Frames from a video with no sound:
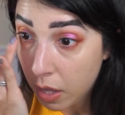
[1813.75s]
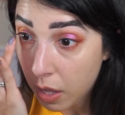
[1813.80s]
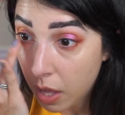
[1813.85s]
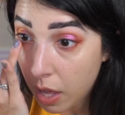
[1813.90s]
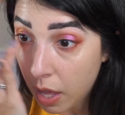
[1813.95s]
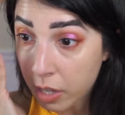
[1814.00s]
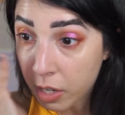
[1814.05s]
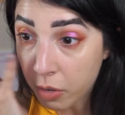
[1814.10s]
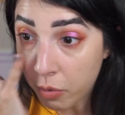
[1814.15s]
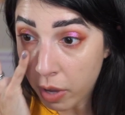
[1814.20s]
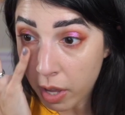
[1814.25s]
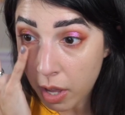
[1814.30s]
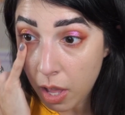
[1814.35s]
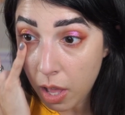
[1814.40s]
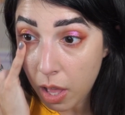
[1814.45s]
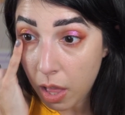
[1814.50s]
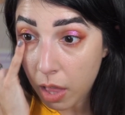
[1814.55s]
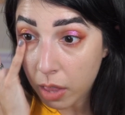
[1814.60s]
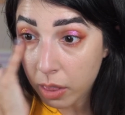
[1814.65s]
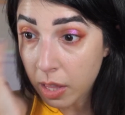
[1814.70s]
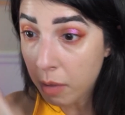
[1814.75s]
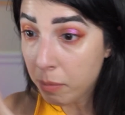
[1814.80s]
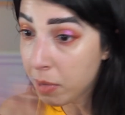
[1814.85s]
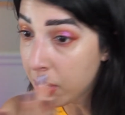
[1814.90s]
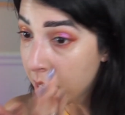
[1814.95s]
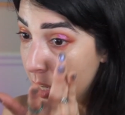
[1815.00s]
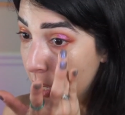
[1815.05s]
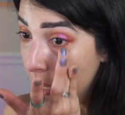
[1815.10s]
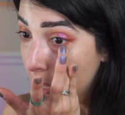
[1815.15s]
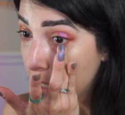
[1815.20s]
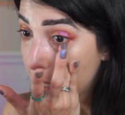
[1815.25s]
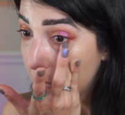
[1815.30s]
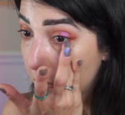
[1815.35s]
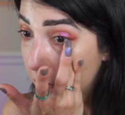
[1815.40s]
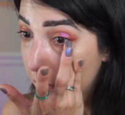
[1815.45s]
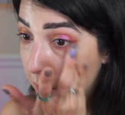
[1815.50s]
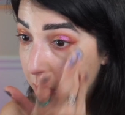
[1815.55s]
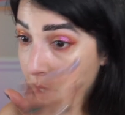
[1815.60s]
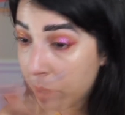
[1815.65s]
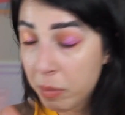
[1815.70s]
Anyway, let
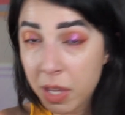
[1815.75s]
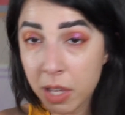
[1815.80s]
me